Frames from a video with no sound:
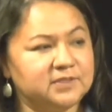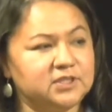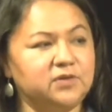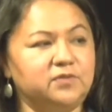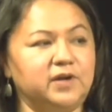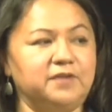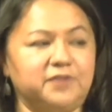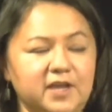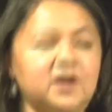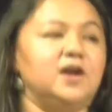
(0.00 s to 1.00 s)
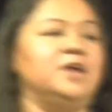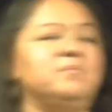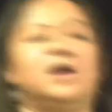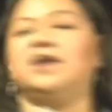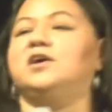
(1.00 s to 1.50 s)
So if they got
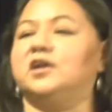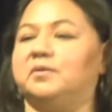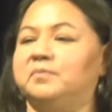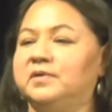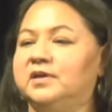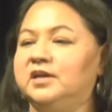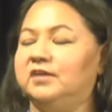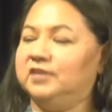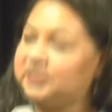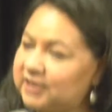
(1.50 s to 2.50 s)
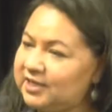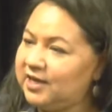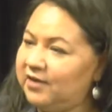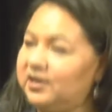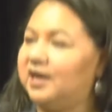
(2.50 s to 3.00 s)
up, I got up. If they sat
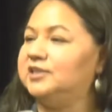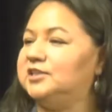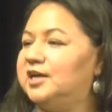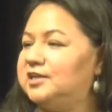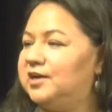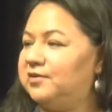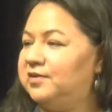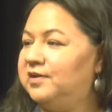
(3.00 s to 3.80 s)
down, I sat down.